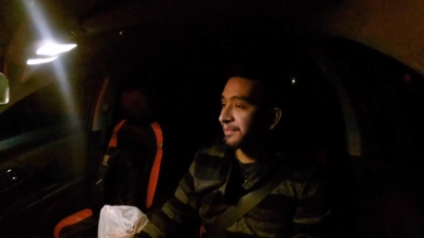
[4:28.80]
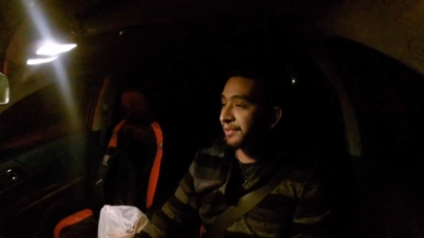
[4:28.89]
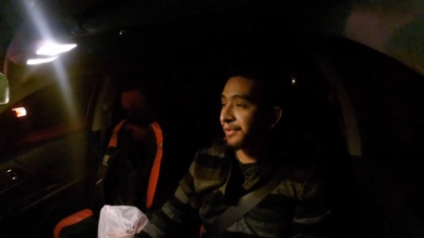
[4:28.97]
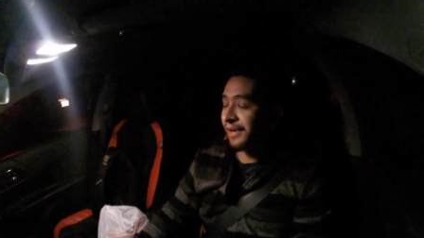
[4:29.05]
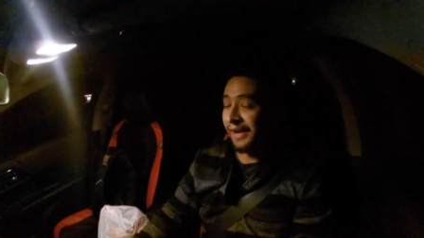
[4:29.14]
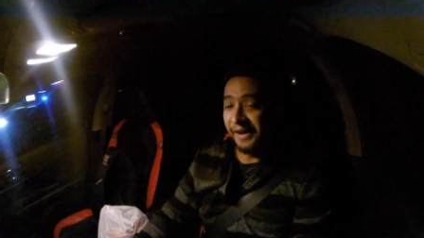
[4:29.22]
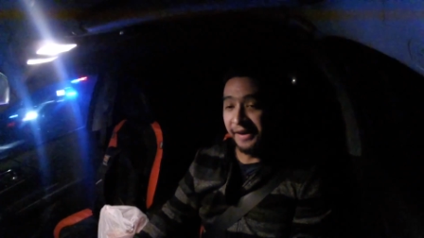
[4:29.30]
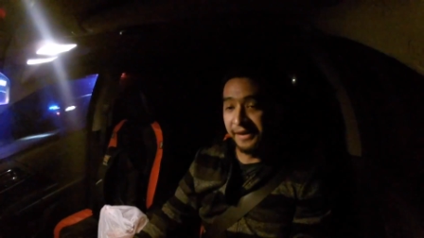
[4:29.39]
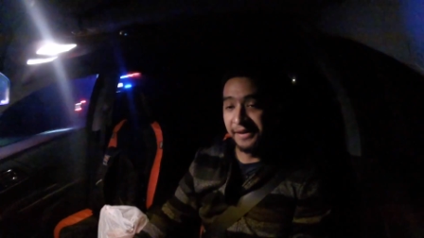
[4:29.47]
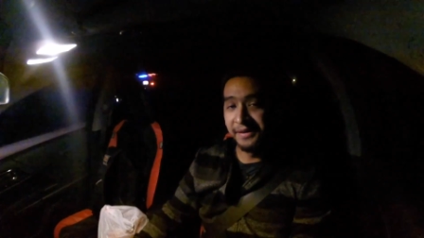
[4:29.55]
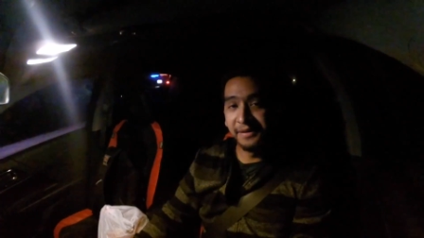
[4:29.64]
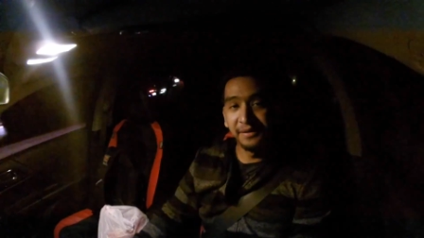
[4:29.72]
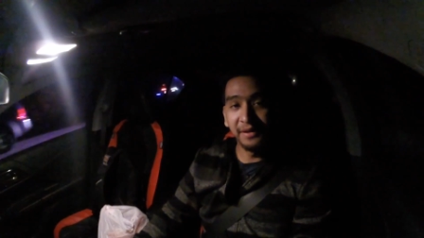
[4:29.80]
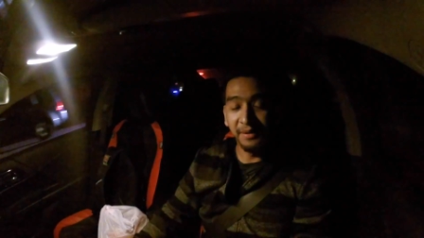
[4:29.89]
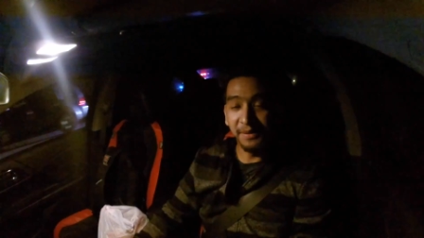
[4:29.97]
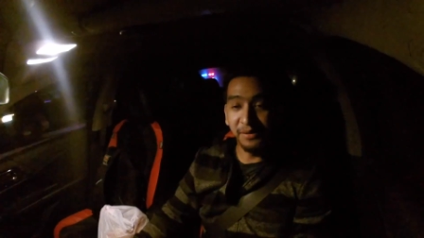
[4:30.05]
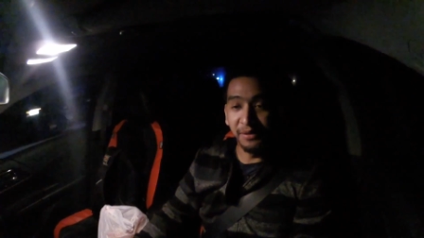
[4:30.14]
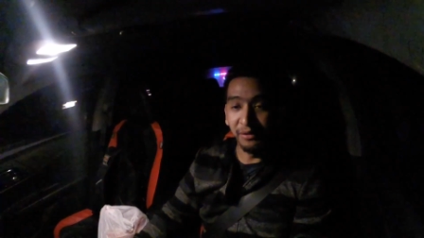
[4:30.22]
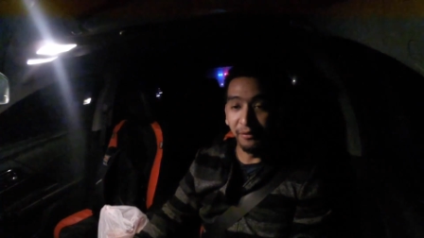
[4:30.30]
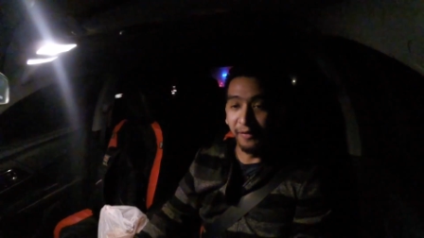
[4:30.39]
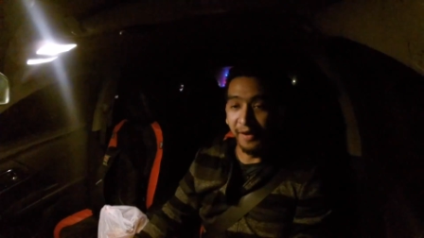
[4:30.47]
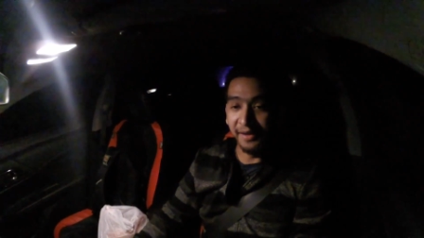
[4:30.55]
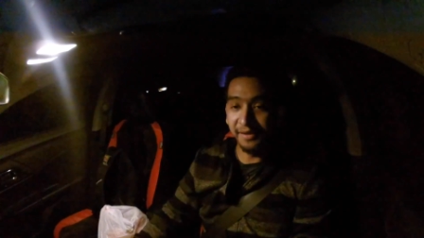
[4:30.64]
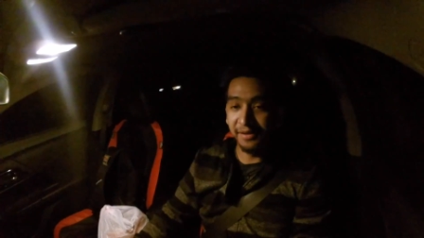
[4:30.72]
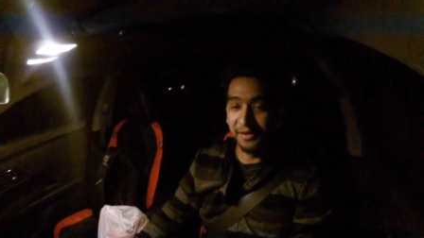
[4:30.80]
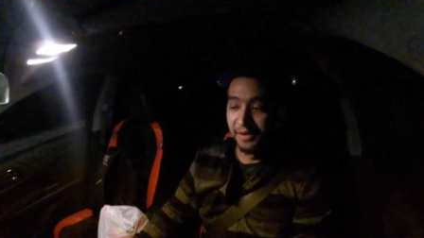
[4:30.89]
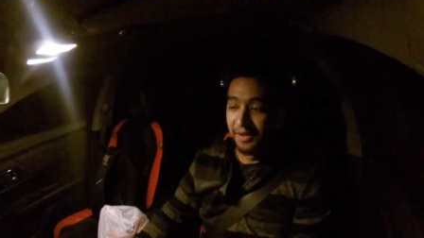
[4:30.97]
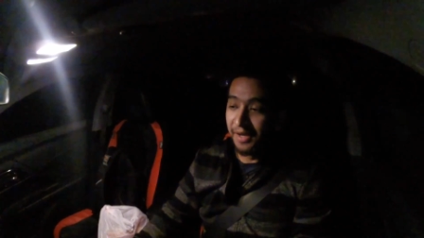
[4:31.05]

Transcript: Poor guy. He was going too fast.